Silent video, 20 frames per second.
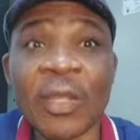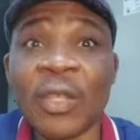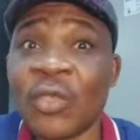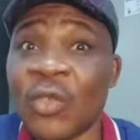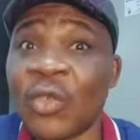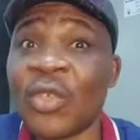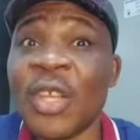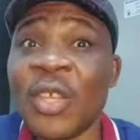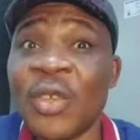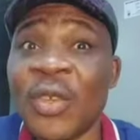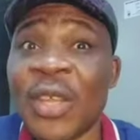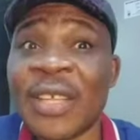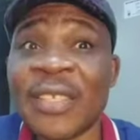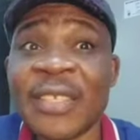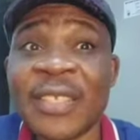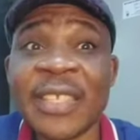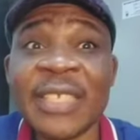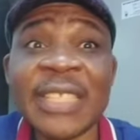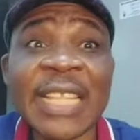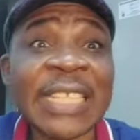Today you can
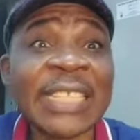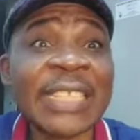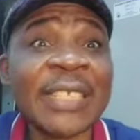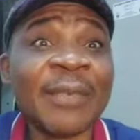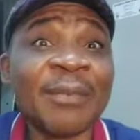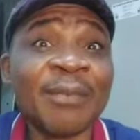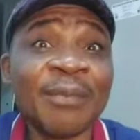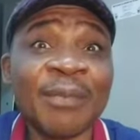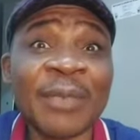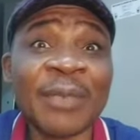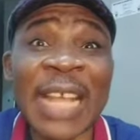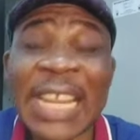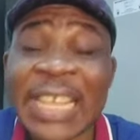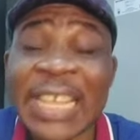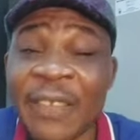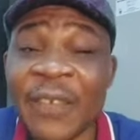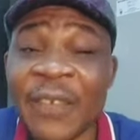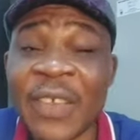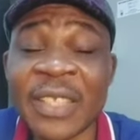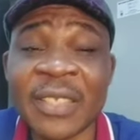see that the
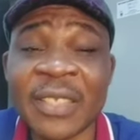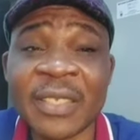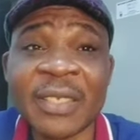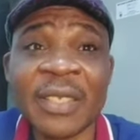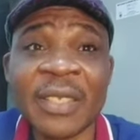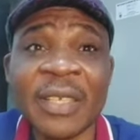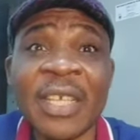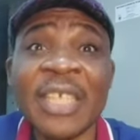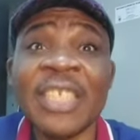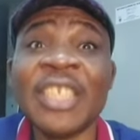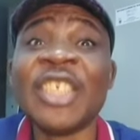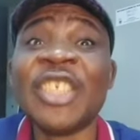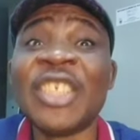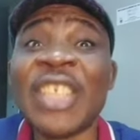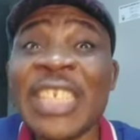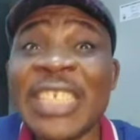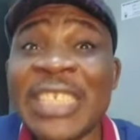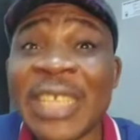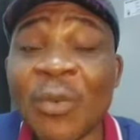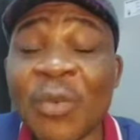caliphate, the
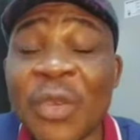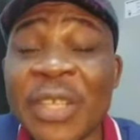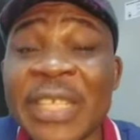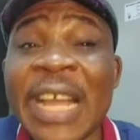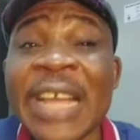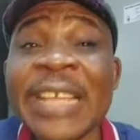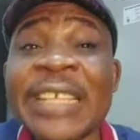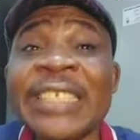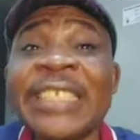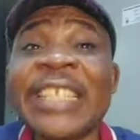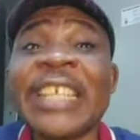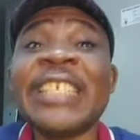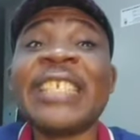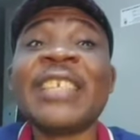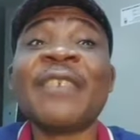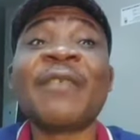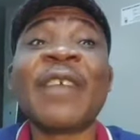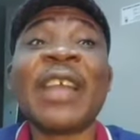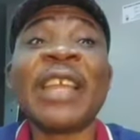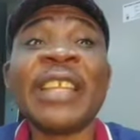Janjaweed are
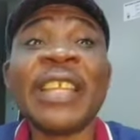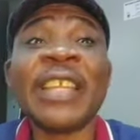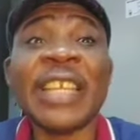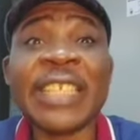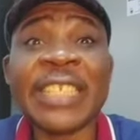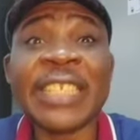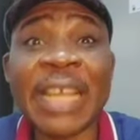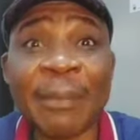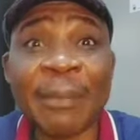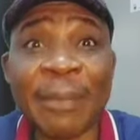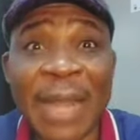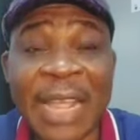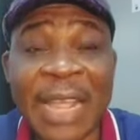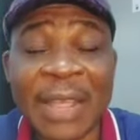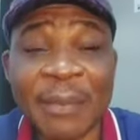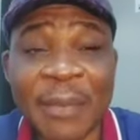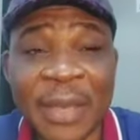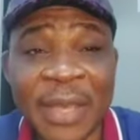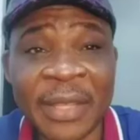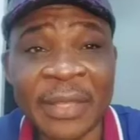intensifying in their
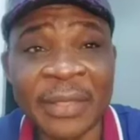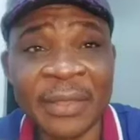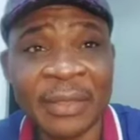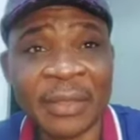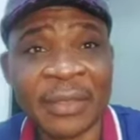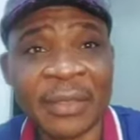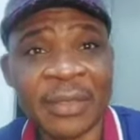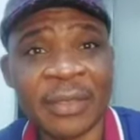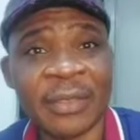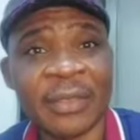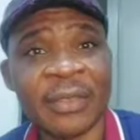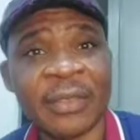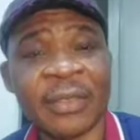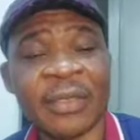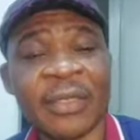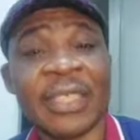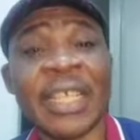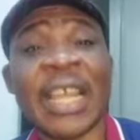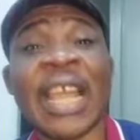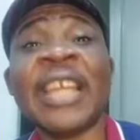blackmail.
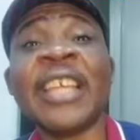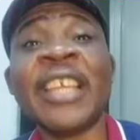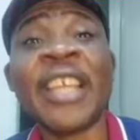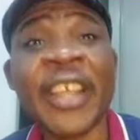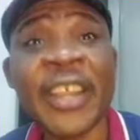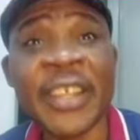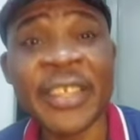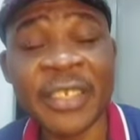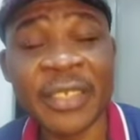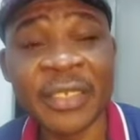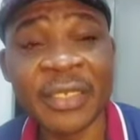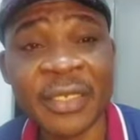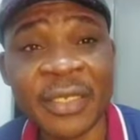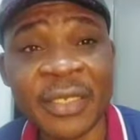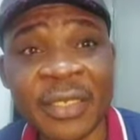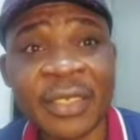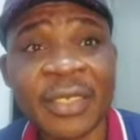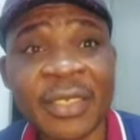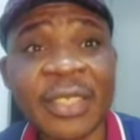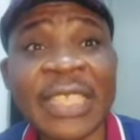They are increasing.
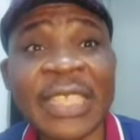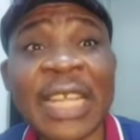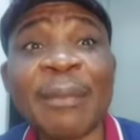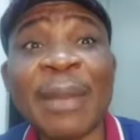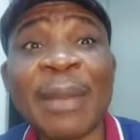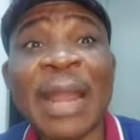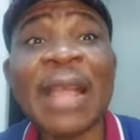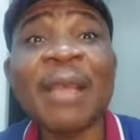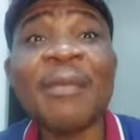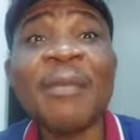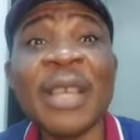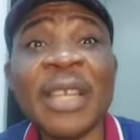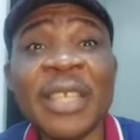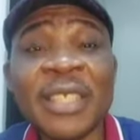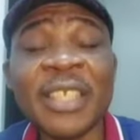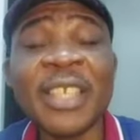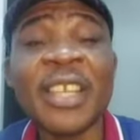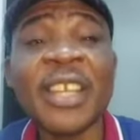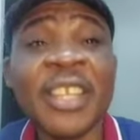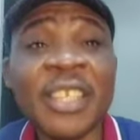Their blackmail is
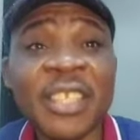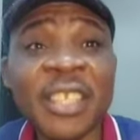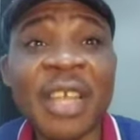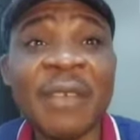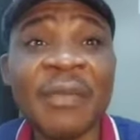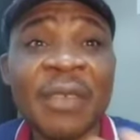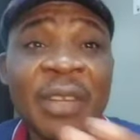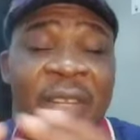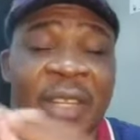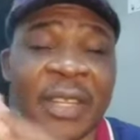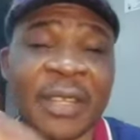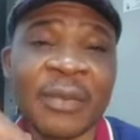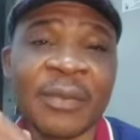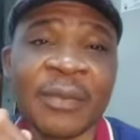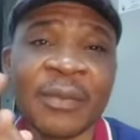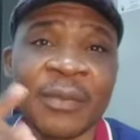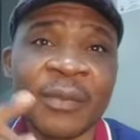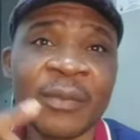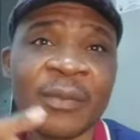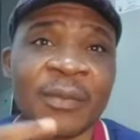increasing every day.
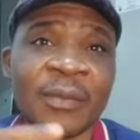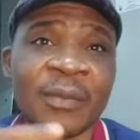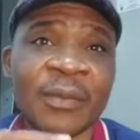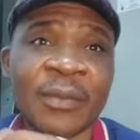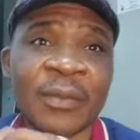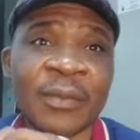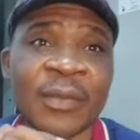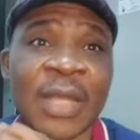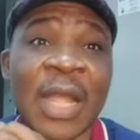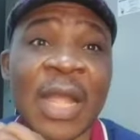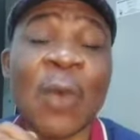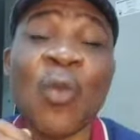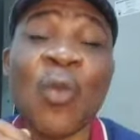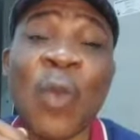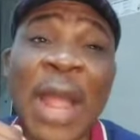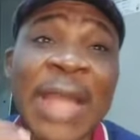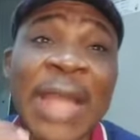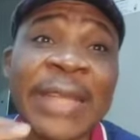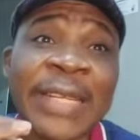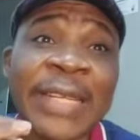And why are